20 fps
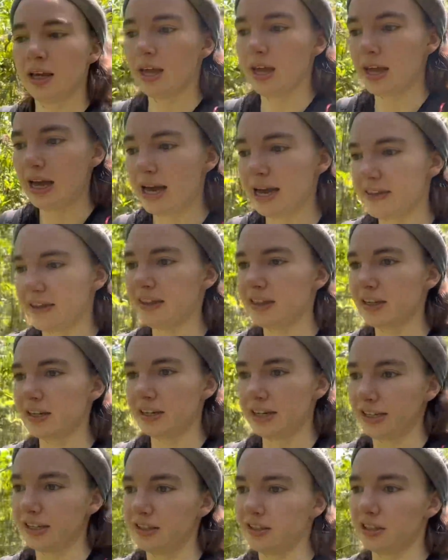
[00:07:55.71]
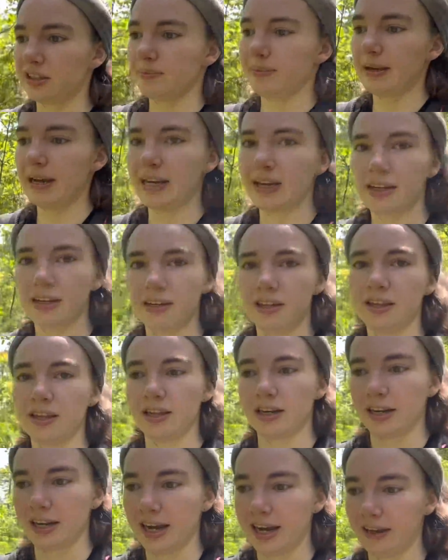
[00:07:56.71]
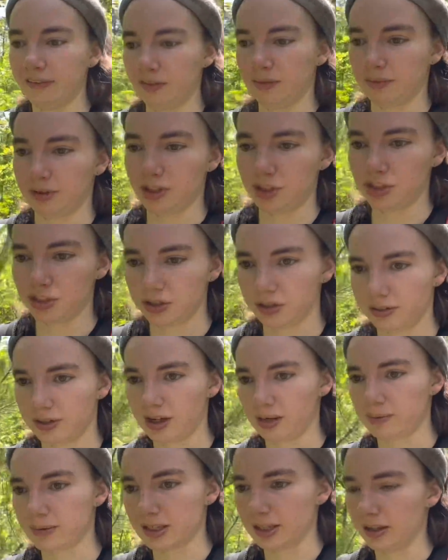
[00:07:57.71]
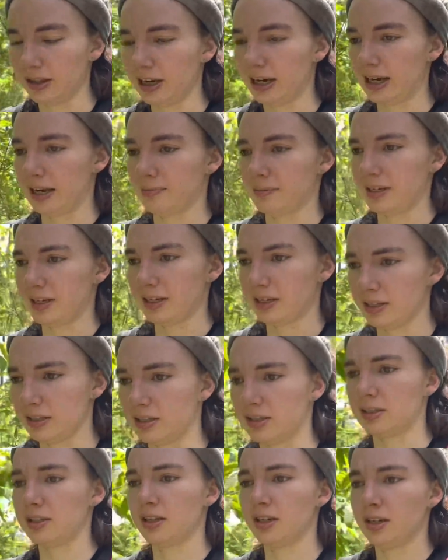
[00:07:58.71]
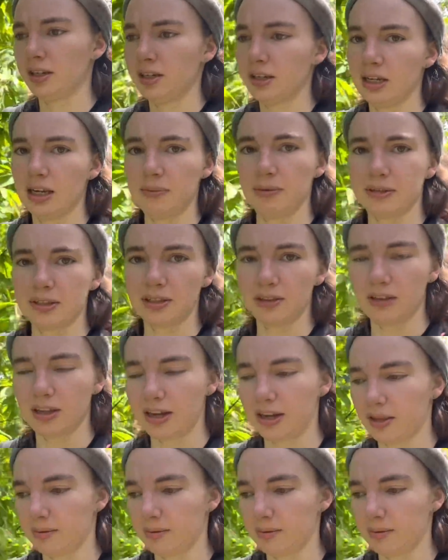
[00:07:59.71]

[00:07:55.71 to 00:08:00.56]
I think the dancer's pad that I have in my shoe helps a lot because it puts a lot of the